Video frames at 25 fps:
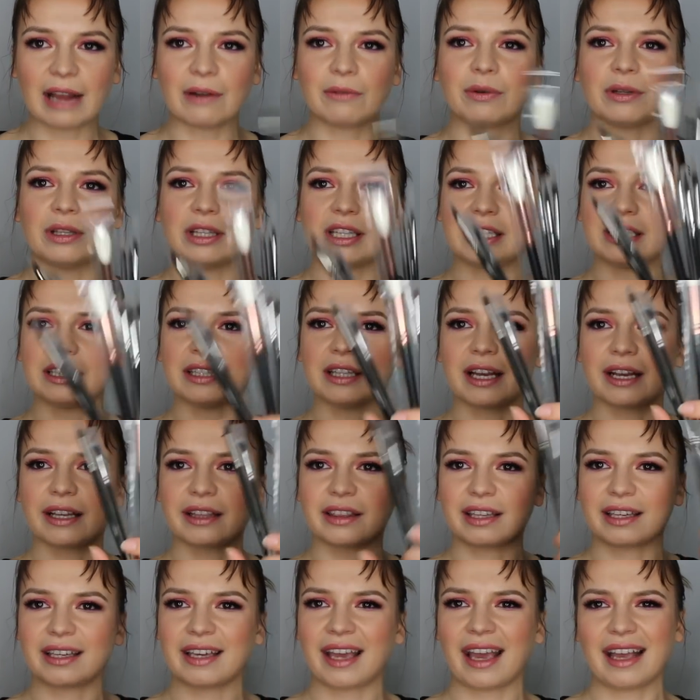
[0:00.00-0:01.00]
I really
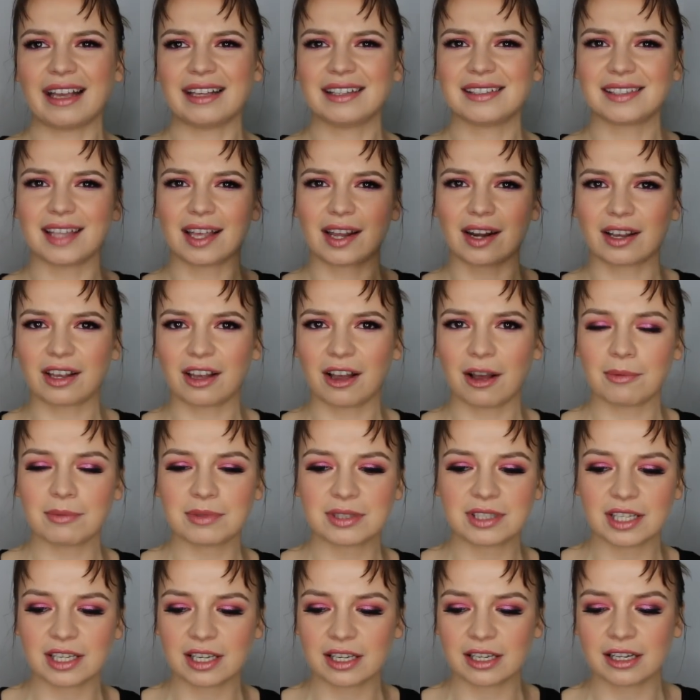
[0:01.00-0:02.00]
like the case that it
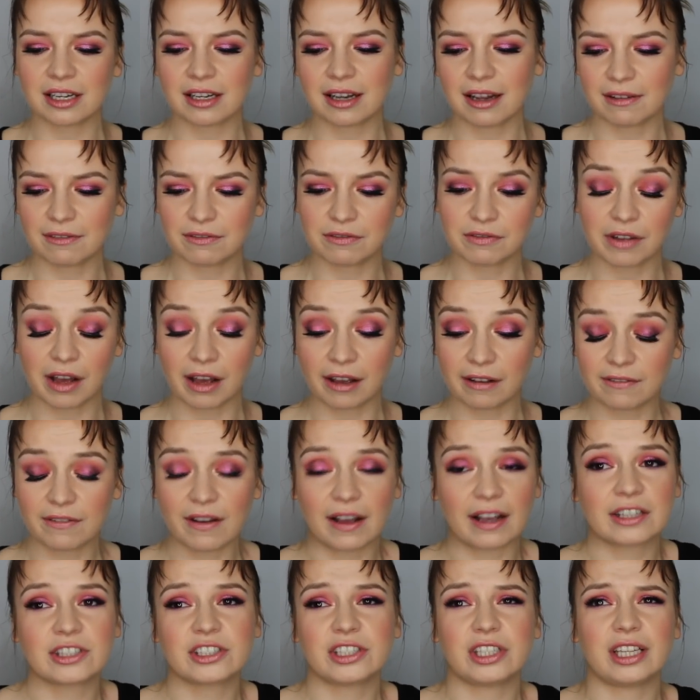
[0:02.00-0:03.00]
comes in, and I've
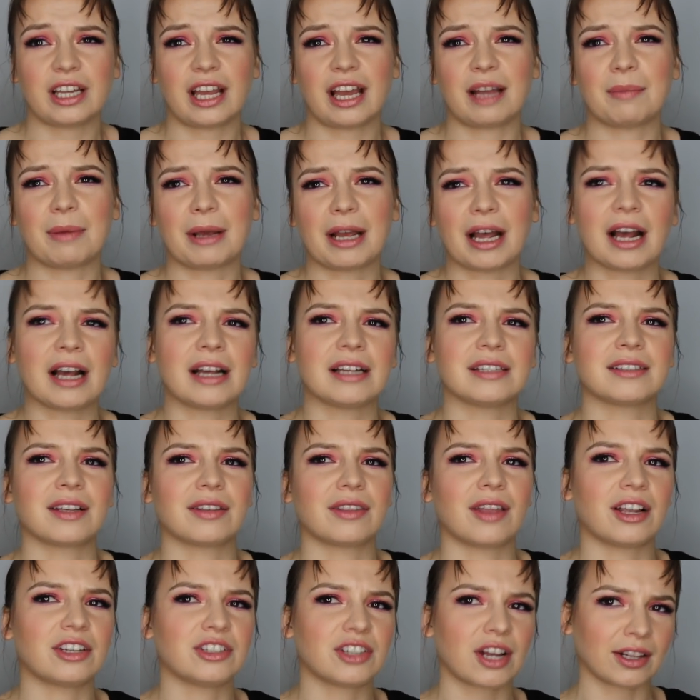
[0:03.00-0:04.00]
actually had my eyes
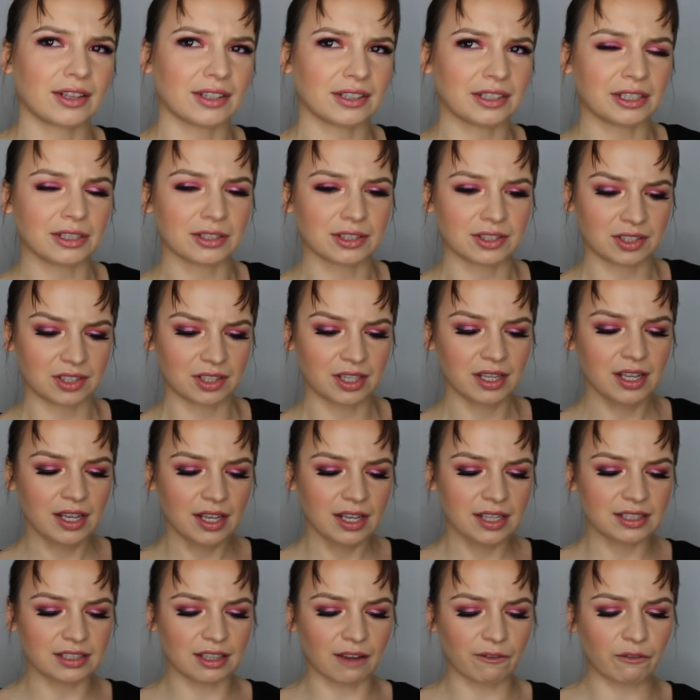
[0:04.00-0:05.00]
on that Jaclyn Hill
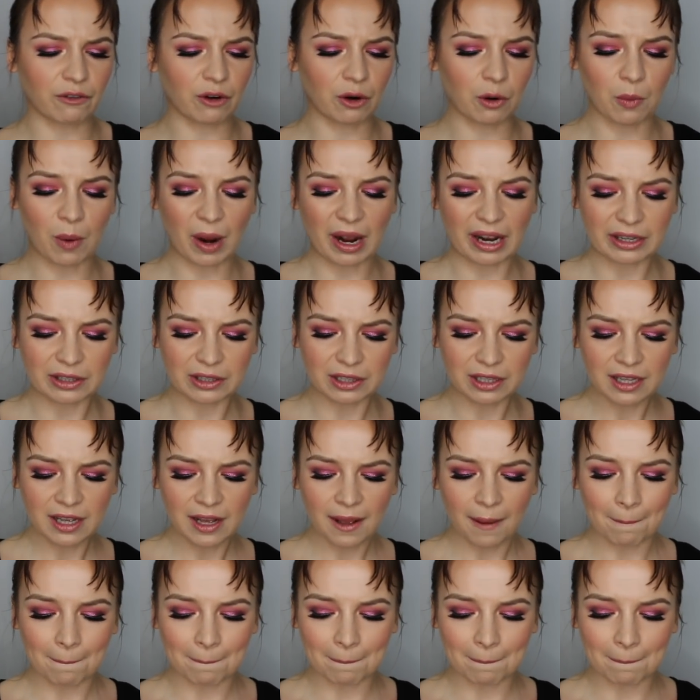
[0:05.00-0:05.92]
set for a while,